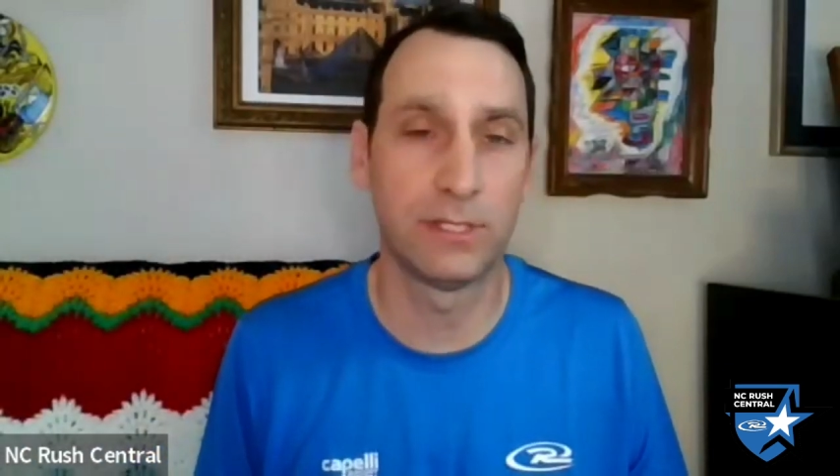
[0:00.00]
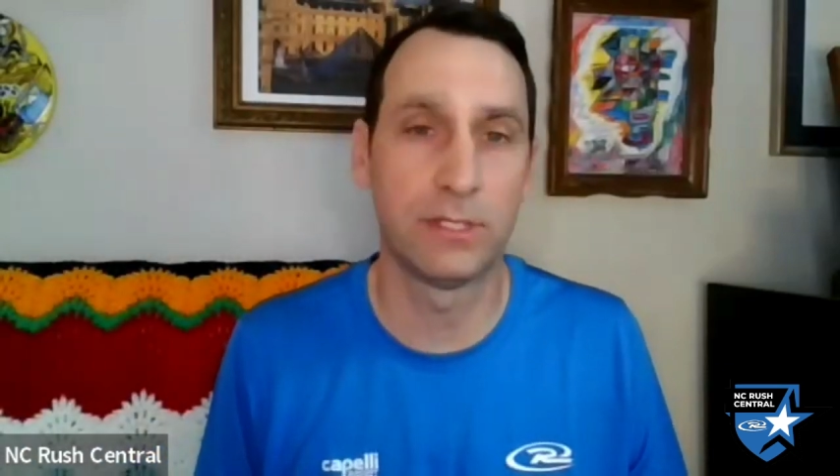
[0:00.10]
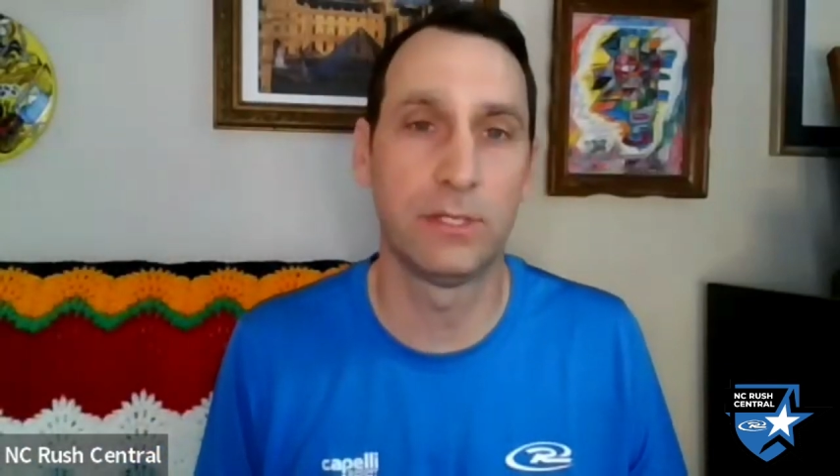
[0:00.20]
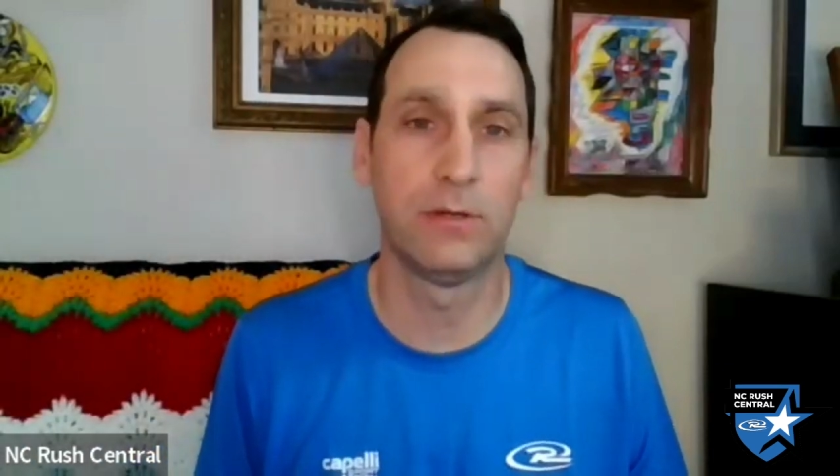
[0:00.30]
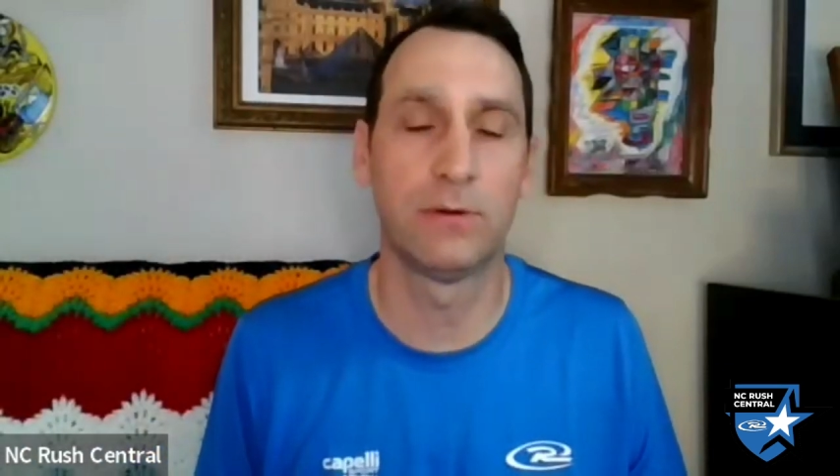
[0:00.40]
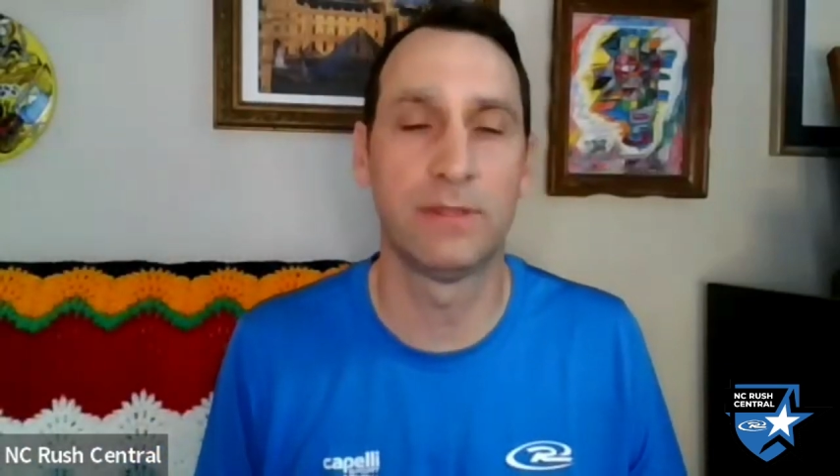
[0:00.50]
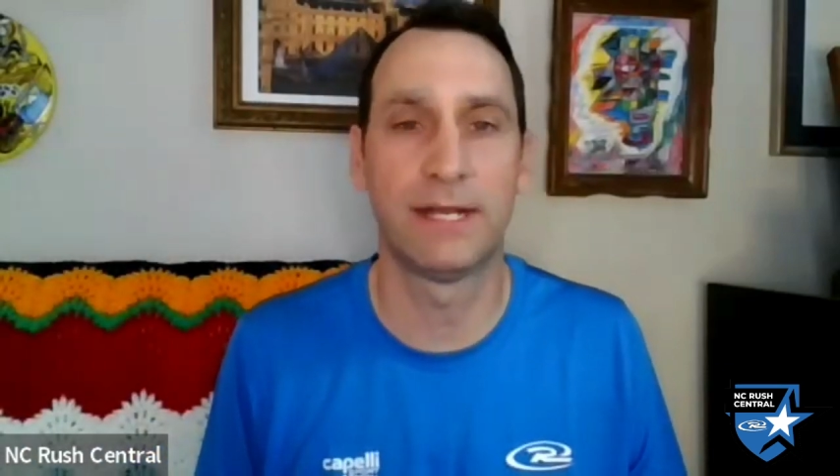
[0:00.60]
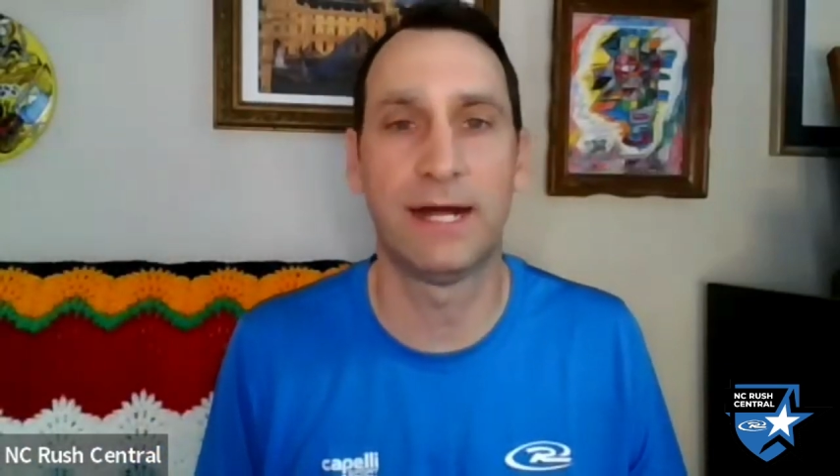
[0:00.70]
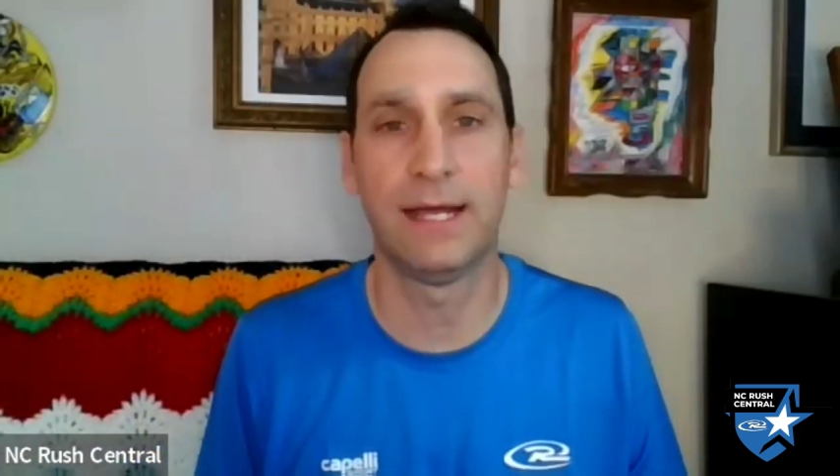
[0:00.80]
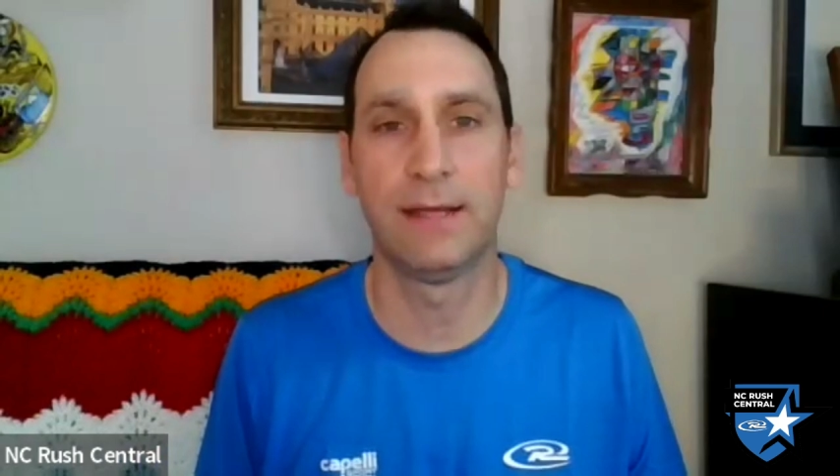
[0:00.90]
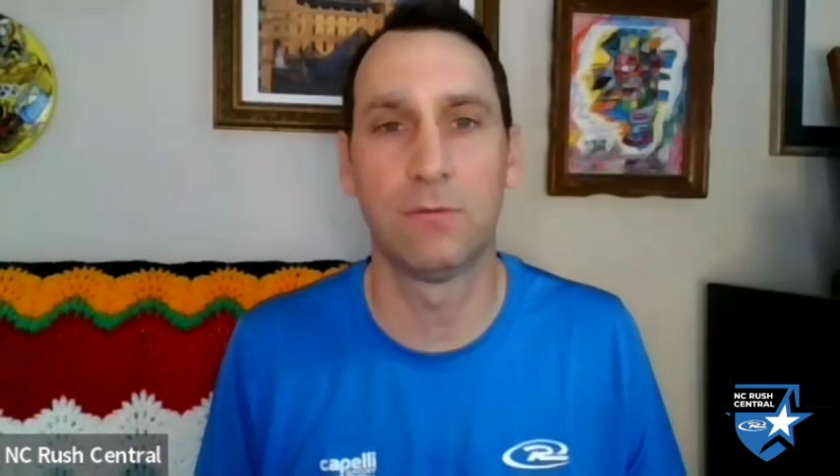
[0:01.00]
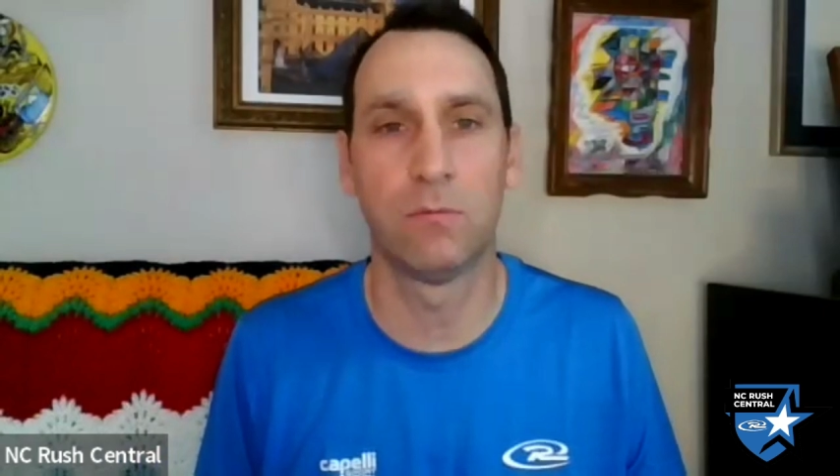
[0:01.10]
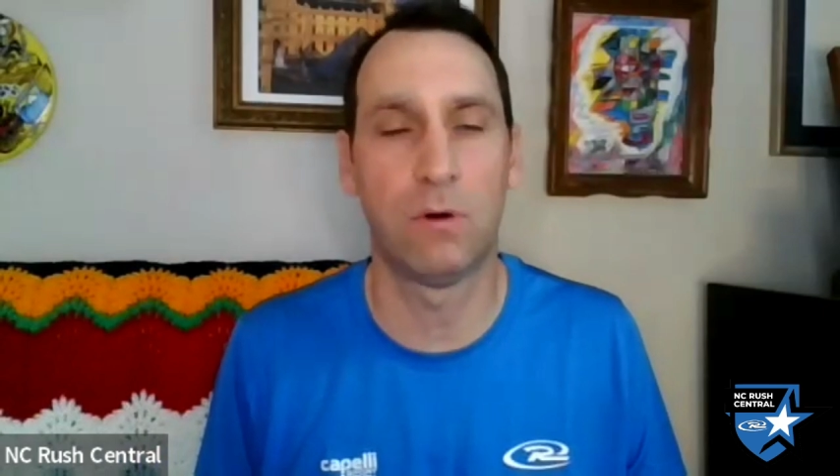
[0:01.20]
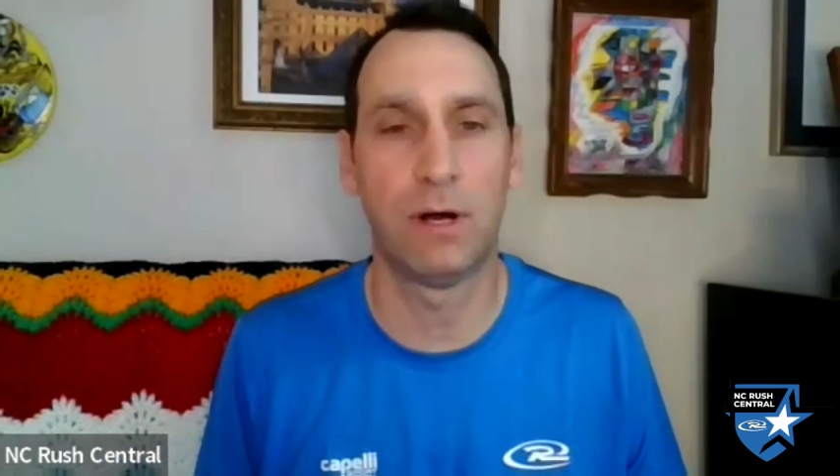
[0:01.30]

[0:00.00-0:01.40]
going to do and that I